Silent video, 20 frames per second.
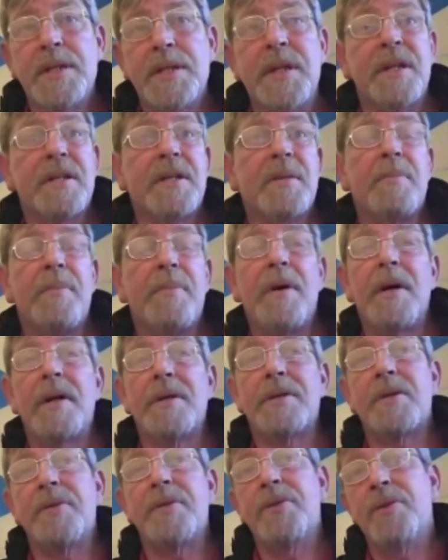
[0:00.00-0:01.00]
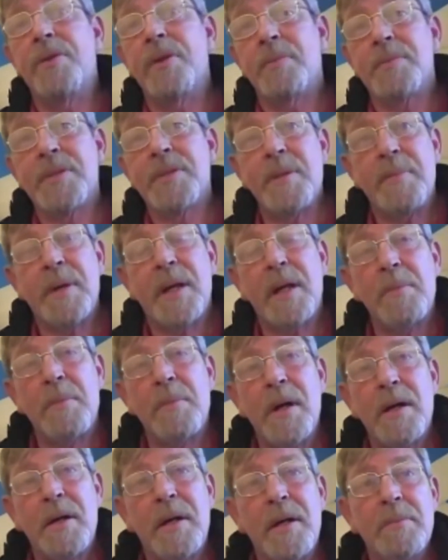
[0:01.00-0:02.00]
most of the suppliers in Europe's a bigger
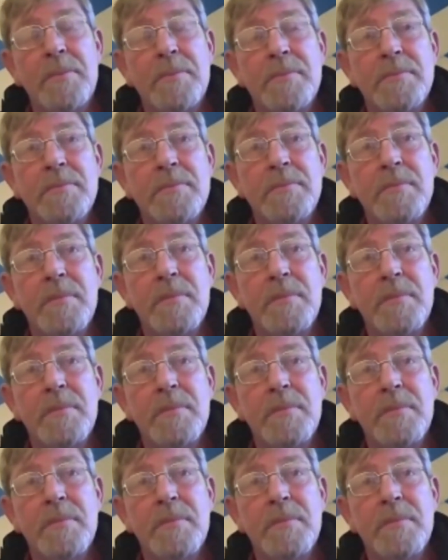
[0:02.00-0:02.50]
market.